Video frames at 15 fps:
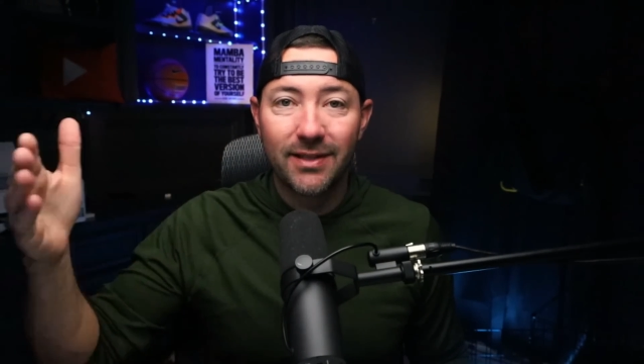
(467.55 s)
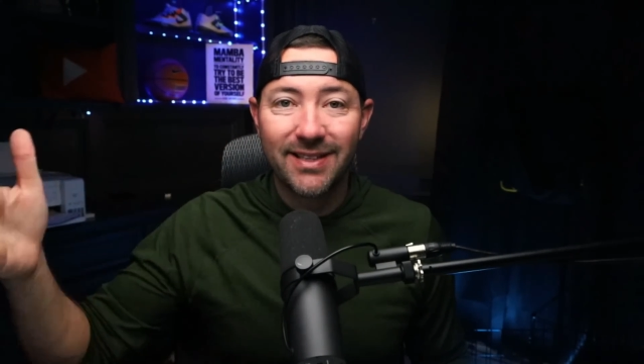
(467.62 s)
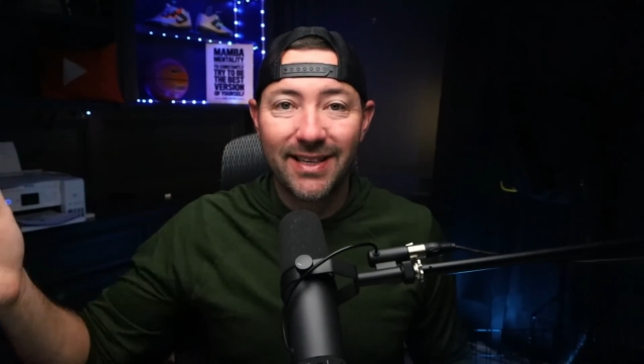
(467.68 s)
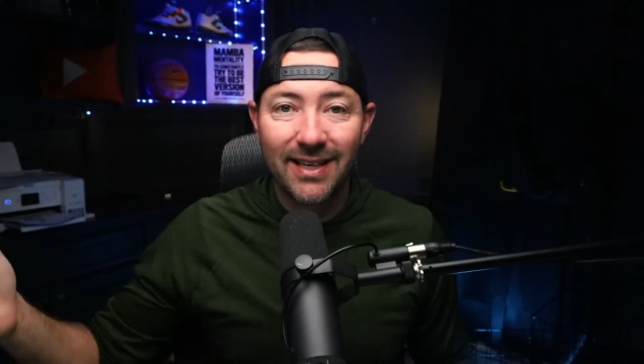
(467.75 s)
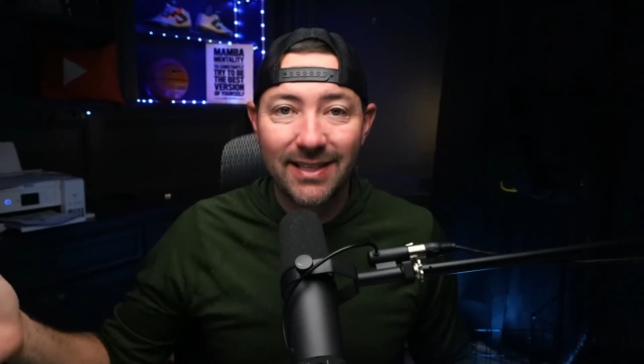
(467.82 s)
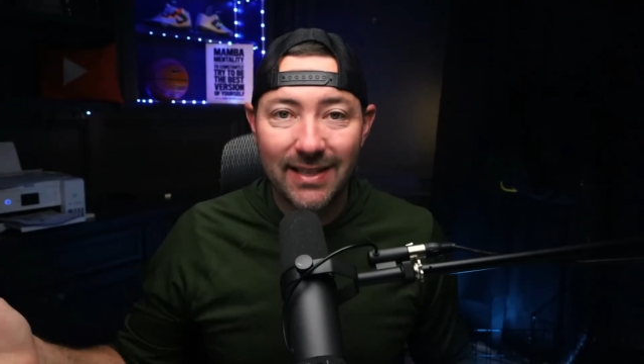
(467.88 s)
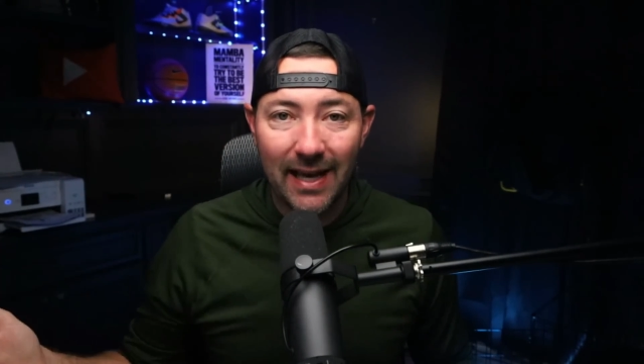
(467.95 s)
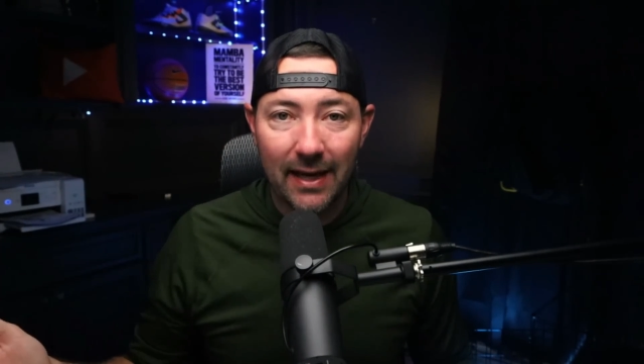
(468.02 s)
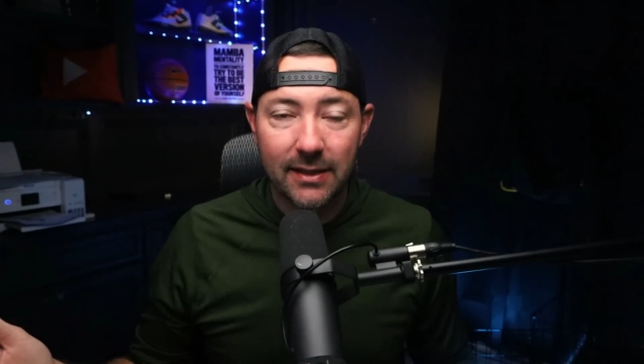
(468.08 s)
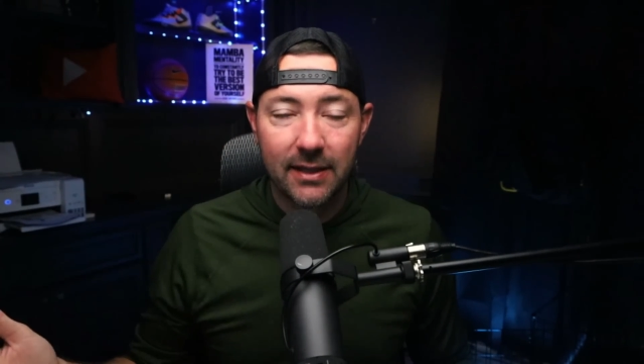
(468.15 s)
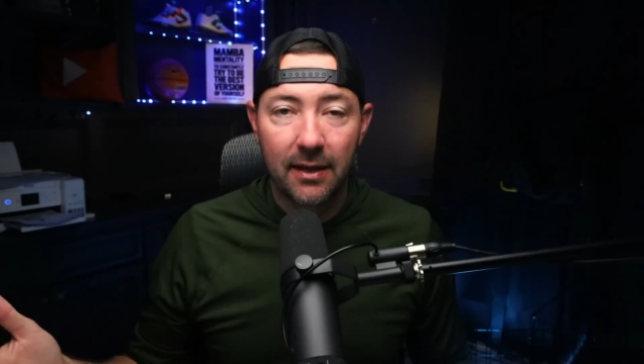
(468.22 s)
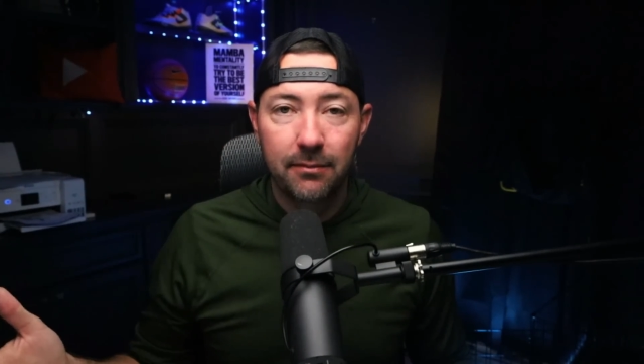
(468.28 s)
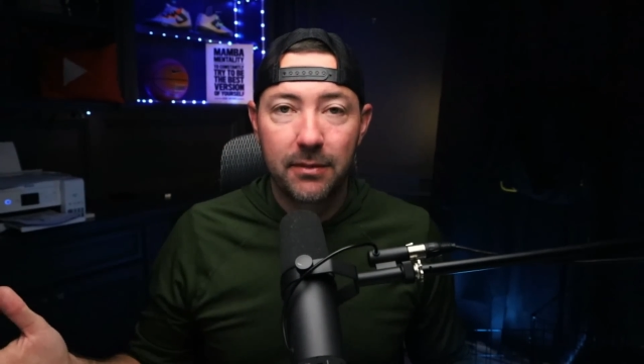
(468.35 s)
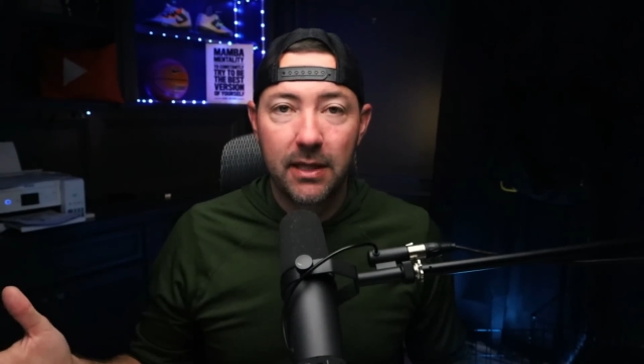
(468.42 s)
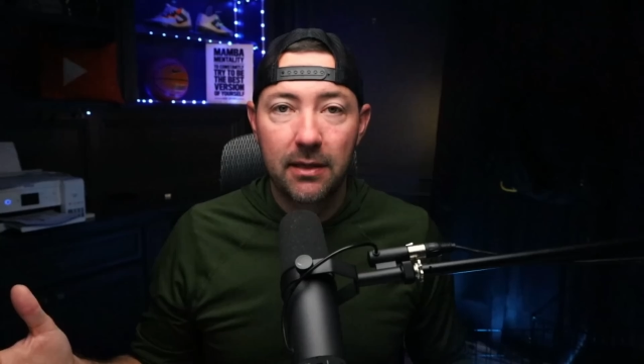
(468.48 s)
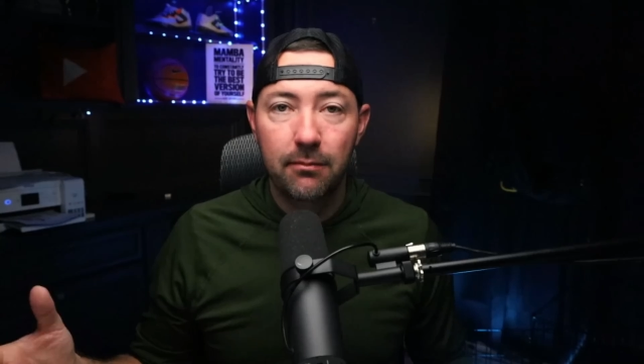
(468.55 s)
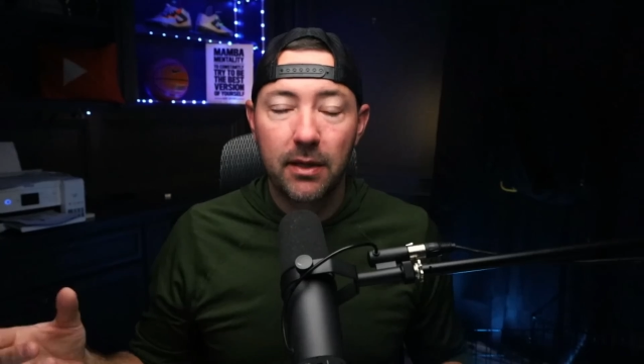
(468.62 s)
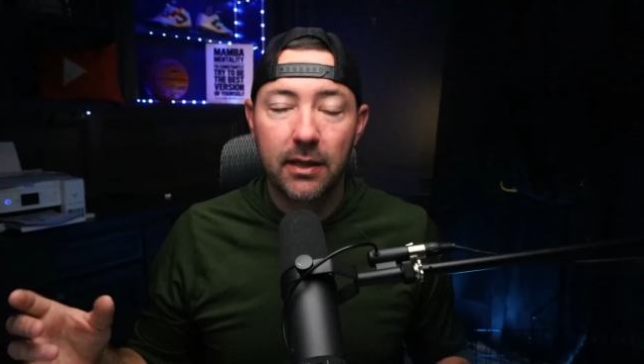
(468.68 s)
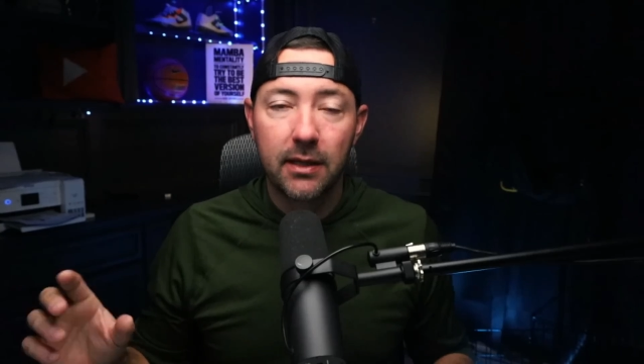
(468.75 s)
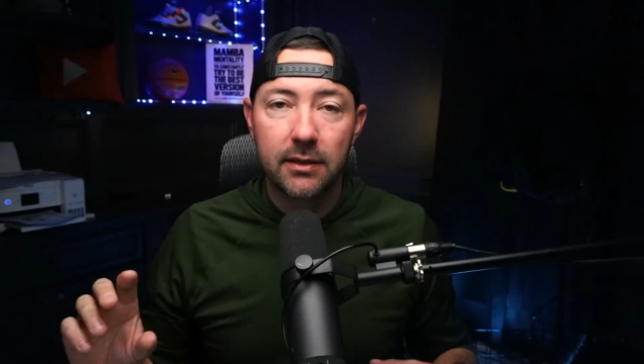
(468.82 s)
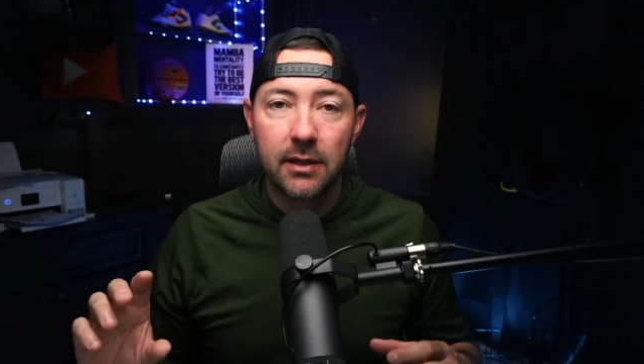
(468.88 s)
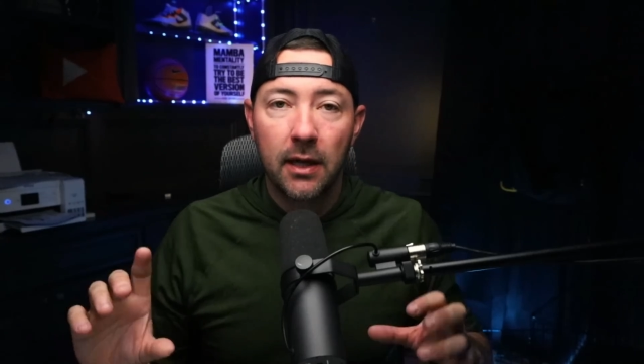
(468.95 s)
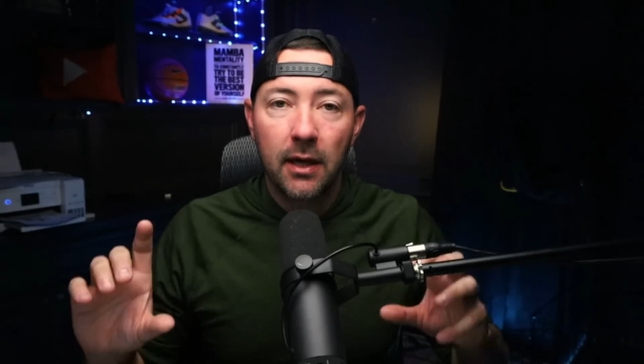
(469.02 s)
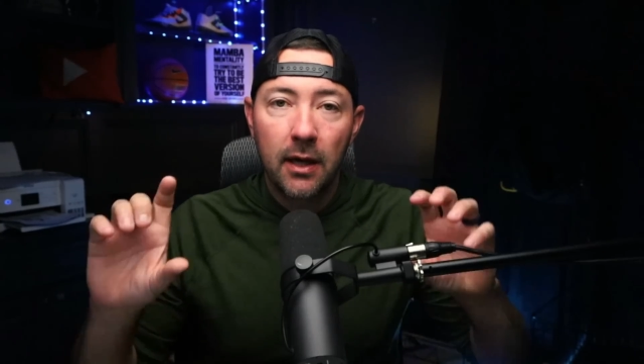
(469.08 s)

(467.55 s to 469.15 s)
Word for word: the exact same team because